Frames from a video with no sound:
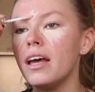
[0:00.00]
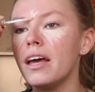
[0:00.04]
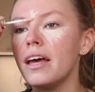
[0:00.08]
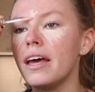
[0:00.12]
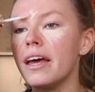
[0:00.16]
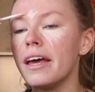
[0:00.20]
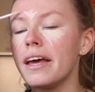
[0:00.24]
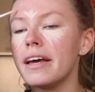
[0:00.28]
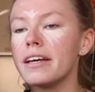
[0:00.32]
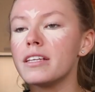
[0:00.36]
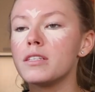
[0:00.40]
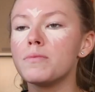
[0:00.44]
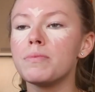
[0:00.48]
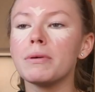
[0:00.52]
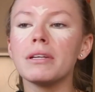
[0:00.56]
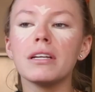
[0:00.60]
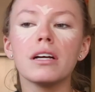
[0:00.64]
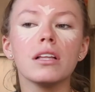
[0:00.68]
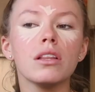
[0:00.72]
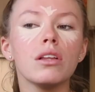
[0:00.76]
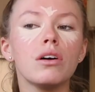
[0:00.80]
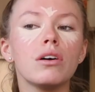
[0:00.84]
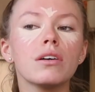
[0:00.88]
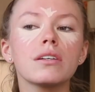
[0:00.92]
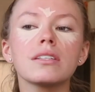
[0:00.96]
It has been
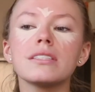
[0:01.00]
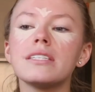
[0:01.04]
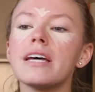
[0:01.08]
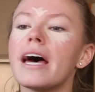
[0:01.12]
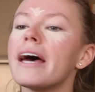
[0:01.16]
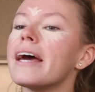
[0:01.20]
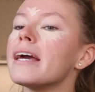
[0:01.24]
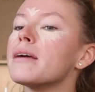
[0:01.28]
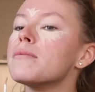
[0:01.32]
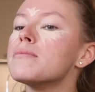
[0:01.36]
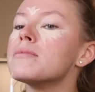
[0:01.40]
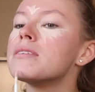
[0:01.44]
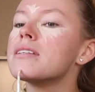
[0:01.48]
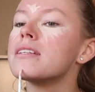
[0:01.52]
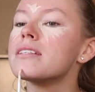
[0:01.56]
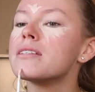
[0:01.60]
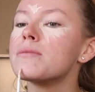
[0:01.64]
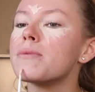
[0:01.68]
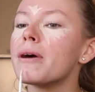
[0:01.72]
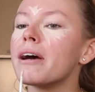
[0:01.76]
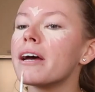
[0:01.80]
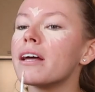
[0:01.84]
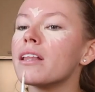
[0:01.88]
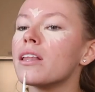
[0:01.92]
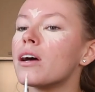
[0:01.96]
a long time since
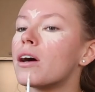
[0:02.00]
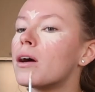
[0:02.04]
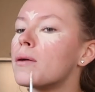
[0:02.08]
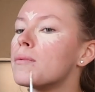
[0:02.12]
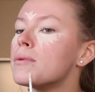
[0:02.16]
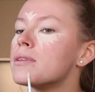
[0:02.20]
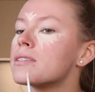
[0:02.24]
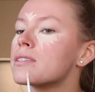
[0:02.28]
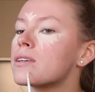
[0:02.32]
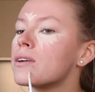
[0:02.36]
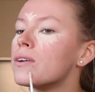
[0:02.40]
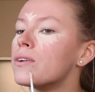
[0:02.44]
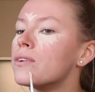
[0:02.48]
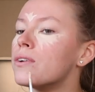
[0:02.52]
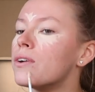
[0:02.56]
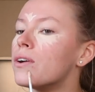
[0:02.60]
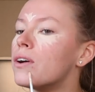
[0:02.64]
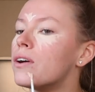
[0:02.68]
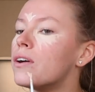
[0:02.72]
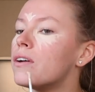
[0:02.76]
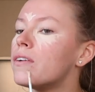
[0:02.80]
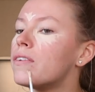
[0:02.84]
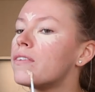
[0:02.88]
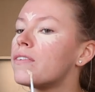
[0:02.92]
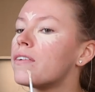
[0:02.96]
my alarm has gone
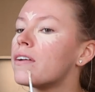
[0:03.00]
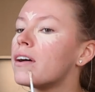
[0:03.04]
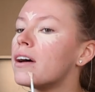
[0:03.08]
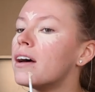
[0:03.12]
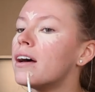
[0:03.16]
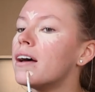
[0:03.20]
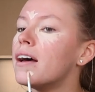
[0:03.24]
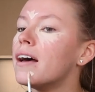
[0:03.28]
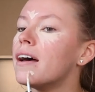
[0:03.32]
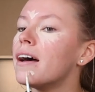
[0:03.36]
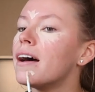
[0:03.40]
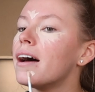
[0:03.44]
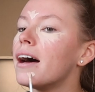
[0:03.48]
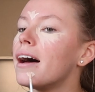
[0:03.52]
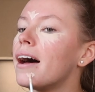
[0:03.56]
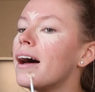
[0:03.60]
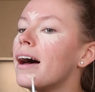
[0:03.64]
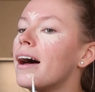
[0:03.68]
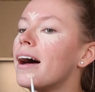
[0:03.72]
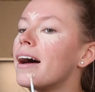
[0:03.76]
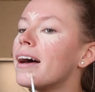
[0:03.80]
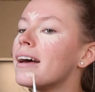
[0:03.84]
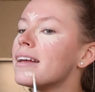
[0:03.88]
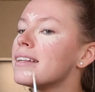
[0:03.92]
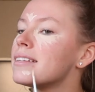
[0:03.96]
off
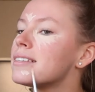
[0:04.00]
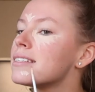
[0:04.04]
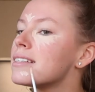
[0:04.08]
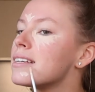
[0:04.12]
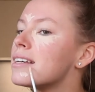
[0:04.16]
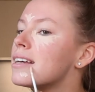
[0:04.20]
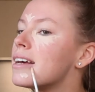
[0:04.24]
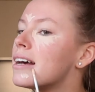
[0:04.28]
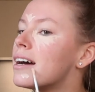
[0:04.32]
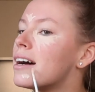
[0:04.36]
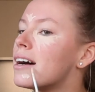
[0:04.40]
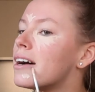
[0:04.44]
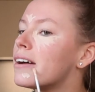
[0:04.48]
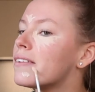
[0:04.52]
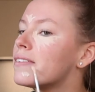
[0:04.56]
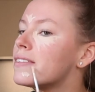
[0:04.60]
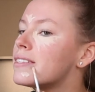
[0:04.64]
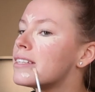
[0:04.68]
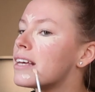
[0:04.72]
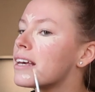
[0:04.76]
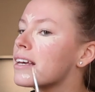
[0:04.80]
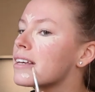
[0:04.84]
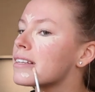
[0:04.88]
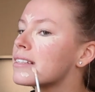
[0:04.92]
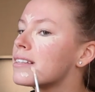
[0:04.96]
at
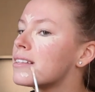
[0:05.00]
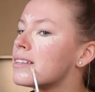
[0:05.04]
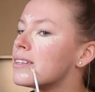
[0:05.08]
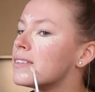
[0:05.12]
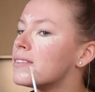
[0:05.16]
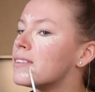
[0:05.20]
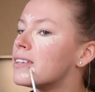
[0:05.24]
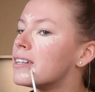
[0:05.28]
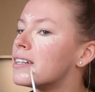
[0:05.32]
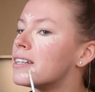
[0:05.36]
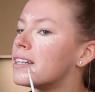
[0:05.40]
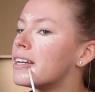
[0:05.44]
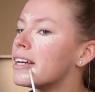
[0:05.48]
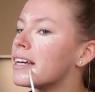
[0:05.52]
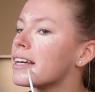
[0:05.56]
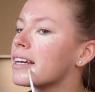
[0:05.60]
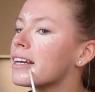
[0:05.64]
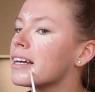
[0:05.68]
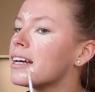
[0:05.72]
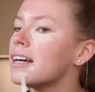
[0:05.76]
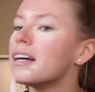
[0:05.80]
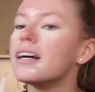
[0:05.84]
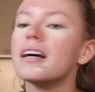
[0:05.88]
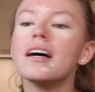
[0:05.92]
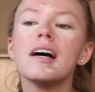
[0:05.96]
6:30 in the
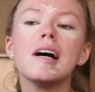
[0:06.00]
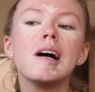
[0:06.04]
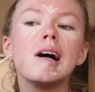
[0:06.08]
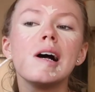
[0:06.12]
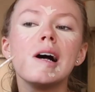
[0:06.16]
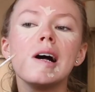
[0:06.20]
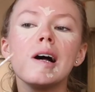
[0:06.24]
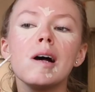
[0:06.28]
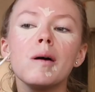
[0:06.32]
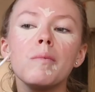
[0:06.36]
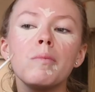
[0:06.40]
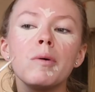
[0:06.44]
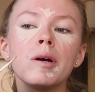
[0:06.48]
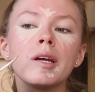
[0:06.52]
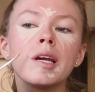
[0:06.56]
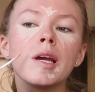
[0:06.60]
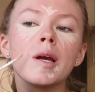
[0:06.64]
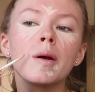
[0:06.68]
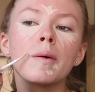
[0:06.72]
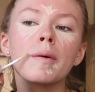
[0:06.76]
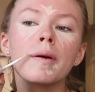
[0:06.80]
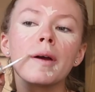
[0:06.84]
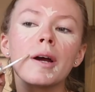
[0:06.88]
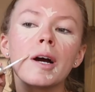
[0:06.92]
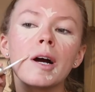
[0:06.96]
morning, but
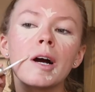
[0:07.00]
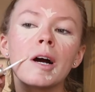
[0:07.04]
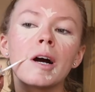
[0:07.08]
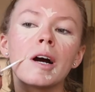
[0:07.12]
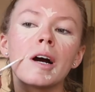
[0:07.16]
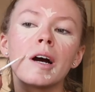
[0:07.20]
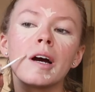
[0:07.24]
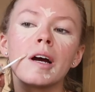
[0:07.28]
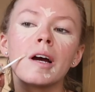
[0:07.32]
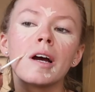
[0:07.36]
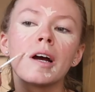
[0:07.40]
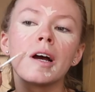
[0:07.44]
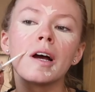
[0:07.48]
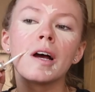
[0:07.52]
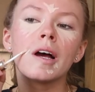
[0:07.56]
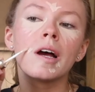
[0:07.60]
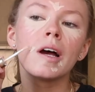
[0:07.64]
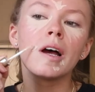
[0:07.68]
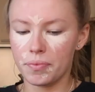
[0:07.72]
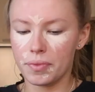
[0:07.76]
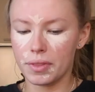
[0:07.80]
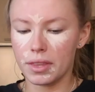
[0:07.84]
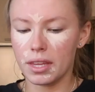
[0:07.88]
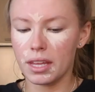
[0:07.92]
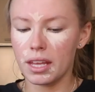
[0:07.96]
here we are.
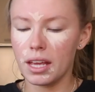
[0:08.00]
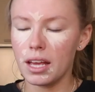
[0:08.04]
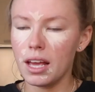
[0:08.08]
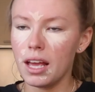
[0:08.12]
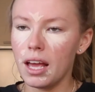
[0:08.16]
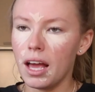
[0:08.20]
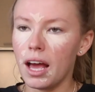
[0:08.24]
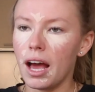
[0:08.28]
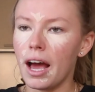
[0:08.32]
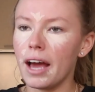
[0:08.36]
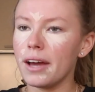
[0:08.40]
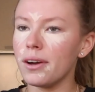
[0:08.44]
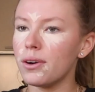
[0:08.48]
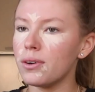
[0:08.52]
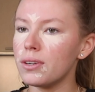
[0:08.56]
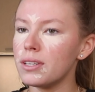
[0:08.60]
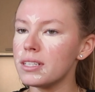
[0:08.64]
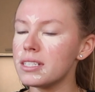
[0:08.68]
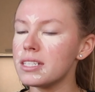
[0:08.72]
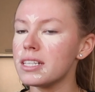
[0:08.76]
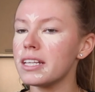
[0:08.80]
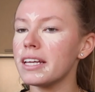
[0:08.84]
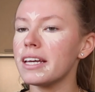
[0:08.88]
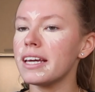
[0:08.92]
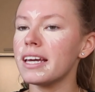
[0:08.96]
I
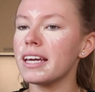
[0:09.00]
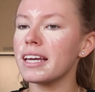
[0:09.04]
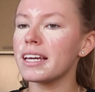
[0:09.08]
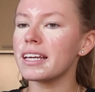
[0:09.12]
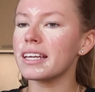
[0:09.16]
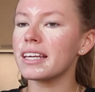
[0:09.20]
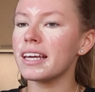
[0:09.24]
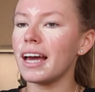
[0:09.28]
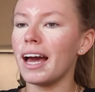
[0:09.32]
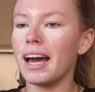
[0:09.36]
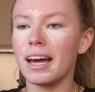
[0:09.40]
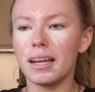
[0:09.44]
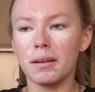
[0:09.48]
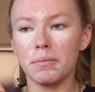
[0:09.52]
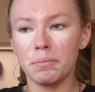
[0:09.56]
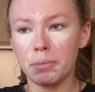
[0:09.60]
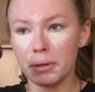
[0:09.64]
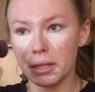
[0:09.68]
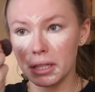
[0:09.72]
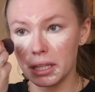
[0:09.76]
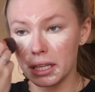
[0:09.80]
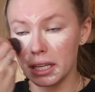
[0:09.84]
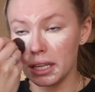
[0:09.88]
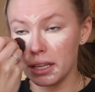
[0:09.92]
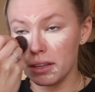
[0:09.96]
honestly can't
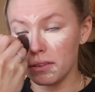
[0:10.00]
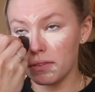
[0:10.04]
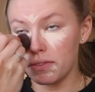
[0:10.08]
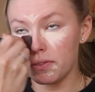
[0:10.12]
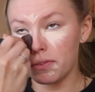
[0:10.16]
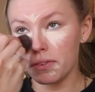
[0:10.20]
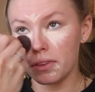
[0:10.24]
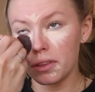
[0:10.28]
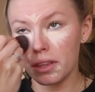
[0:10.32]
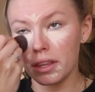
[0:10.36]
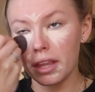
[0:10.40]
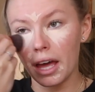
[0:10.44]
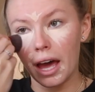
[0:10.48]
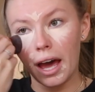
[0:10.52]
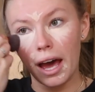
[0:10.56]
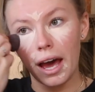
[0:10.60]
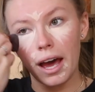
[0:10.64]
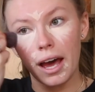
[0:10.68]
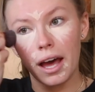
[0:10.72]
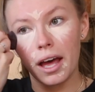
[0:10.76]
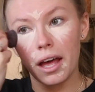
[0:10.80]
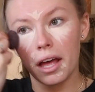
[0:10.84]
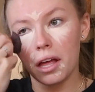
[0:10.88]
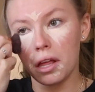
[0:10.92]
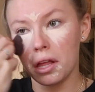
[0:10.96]
believe
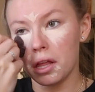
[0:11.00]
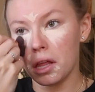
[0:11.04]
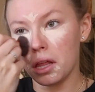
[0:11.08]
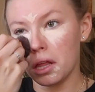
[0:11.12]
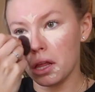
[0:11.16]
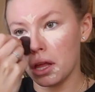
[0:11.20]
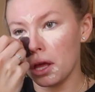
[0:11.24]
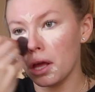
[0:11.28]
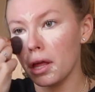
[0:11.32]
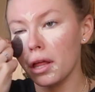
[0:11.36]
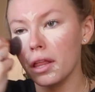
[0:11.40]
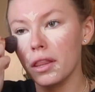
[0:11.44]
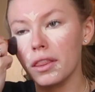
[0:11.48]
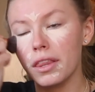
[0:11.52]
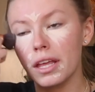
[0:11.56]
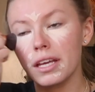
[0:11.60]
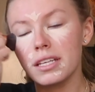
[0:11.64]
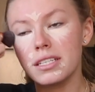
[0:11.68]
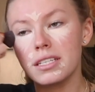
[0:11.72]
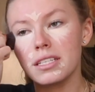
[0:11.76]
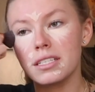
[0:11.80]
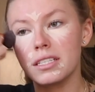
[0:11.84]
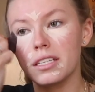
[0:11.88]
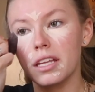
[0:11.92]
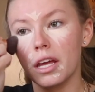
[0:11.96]
that
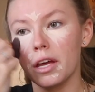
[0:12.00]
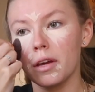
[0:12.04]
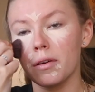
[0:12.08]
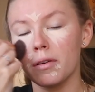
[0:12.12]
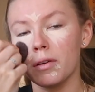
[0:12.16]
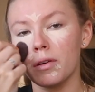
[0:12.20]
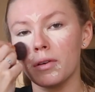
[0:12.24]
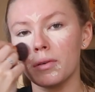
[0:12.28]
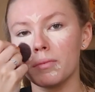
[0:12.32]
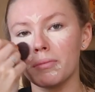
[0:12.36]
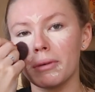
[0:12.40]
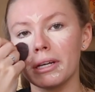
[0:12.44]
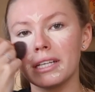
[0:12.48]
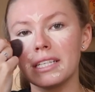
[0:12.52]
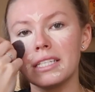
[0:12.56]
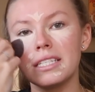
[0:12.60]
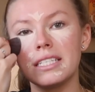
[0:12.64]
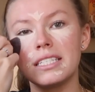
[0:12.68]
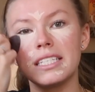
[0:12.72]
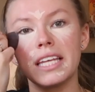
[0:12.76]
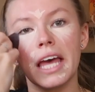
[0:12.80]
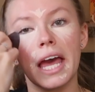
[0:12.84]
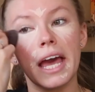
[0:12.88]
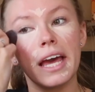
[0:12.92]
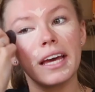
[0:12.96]
this is now my
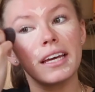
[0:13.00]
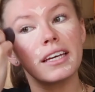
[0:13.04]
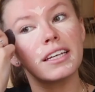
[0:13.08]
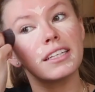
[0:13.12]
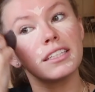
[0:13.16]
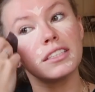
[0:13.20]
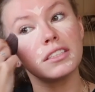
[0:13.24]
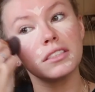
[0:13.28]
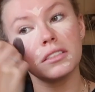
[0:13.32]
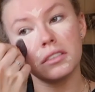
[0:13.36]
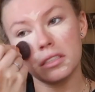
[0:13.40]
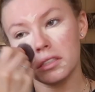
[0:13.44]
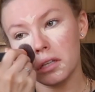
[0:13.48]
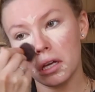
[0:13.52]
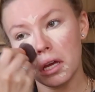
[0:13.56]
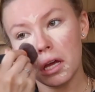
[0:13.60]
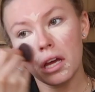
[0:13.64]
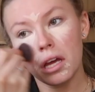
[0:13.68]
second